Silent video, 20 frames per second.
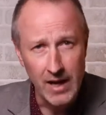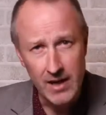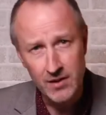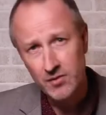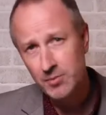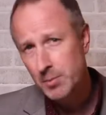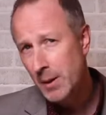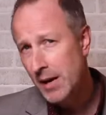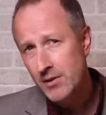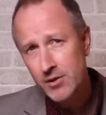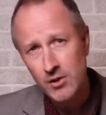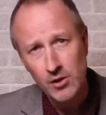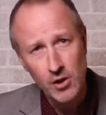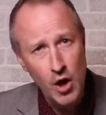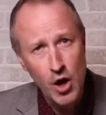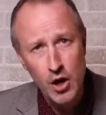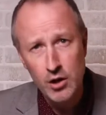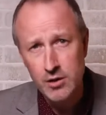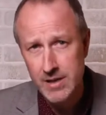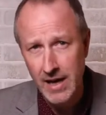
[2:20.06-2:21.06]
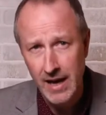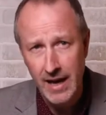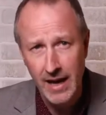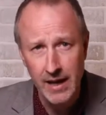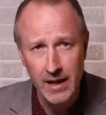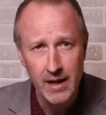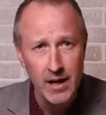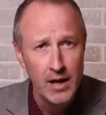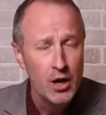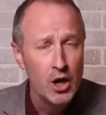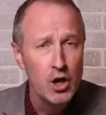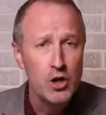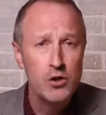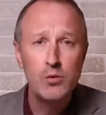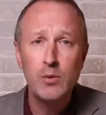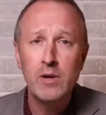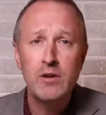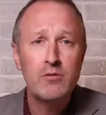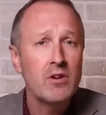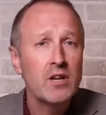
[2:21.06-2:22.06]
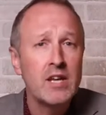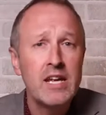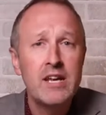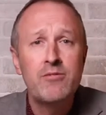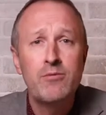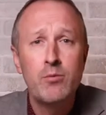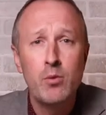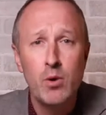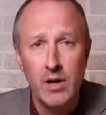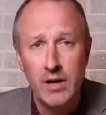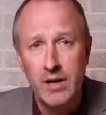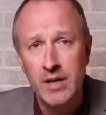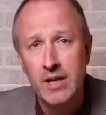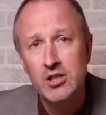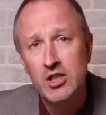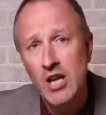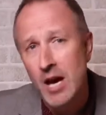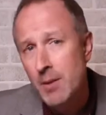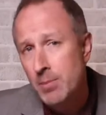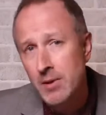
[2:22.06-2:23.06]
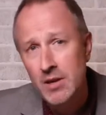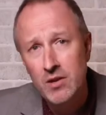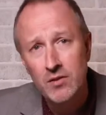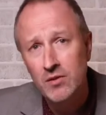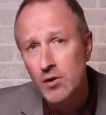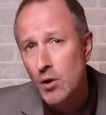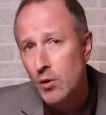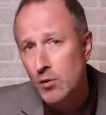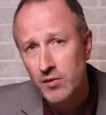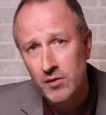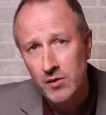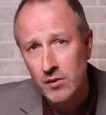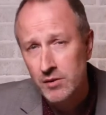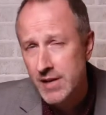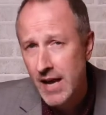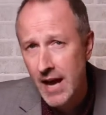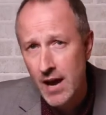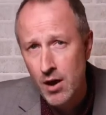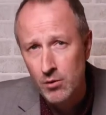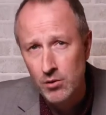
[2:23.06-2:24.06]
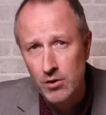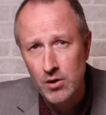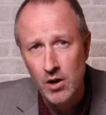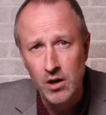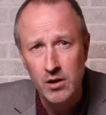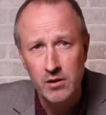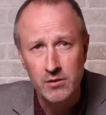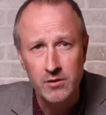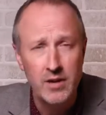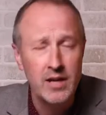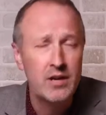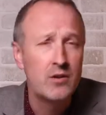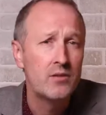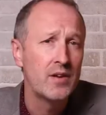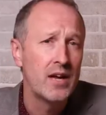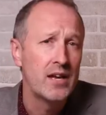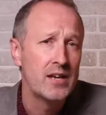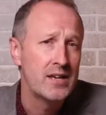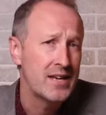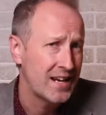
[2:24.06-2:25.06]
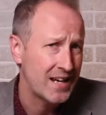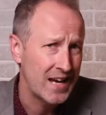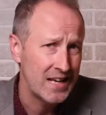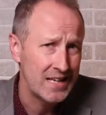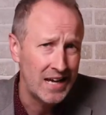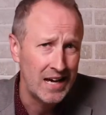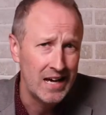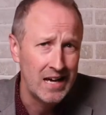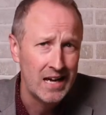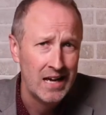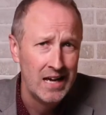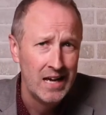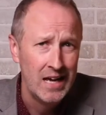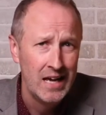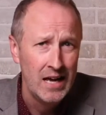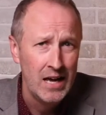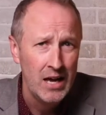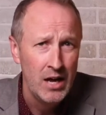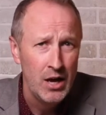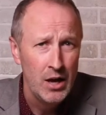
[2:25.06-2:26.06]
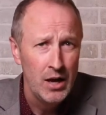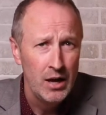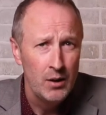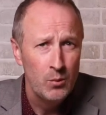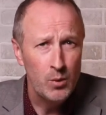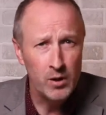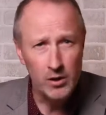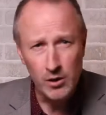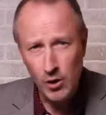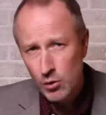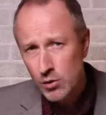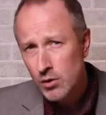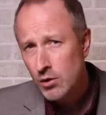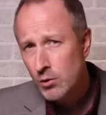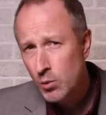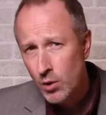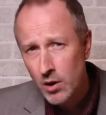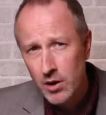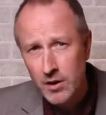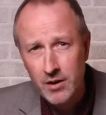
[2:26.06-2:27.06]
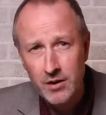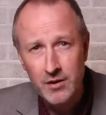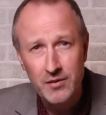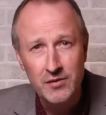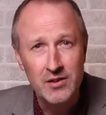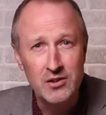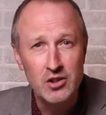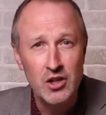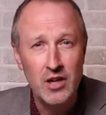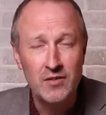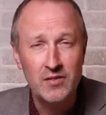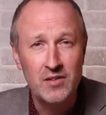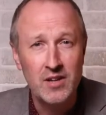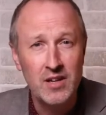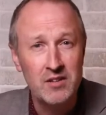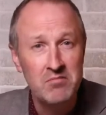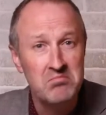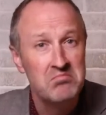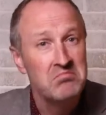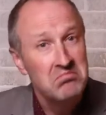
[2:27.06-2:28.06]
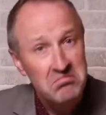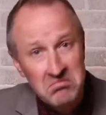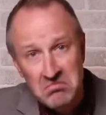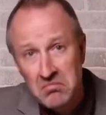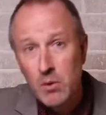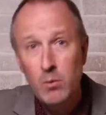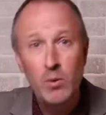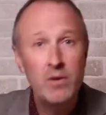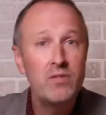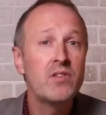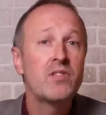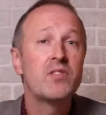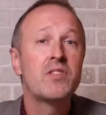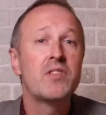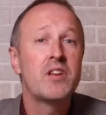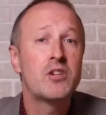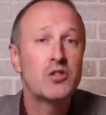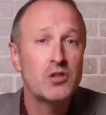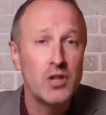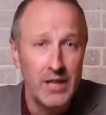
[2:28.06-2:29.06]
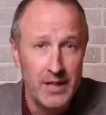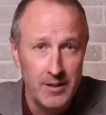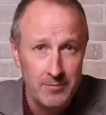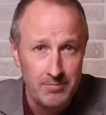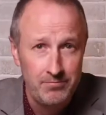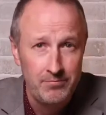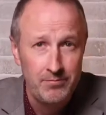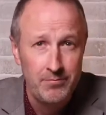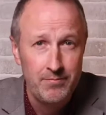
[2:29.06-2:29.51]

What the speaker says: I'd spent a long day doing relief work in a Japanese coastal town called Rikuzen Takata when a local worker suggested we visit the tree.